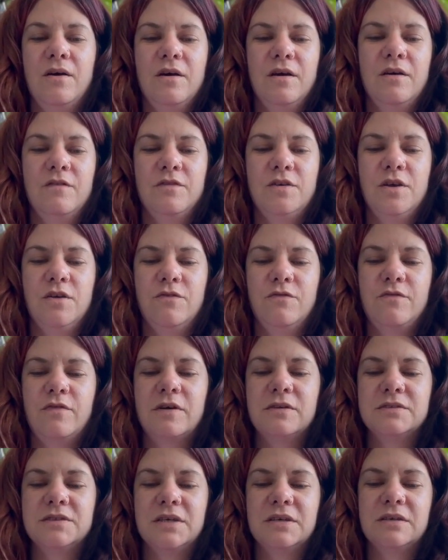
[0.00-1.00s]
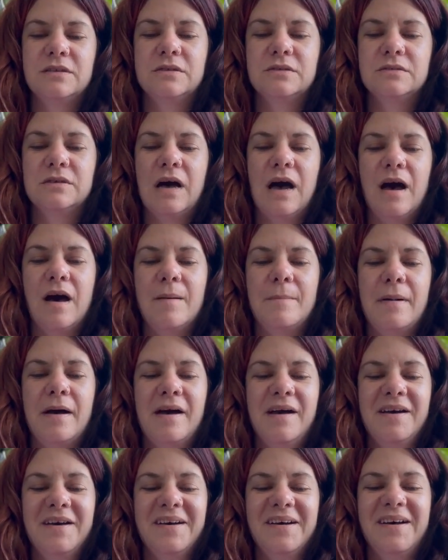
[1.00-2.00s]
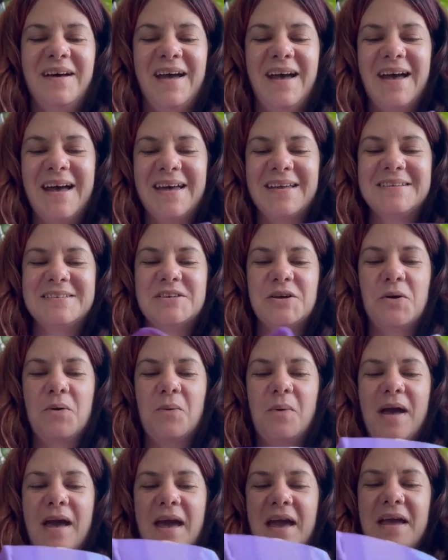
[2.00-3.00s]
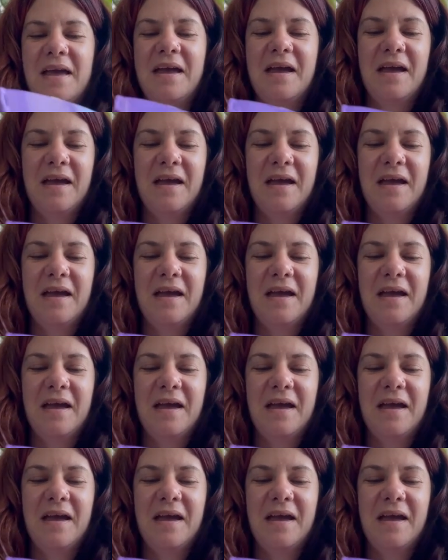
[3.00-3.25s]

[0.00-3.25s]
If you fold it all up and away,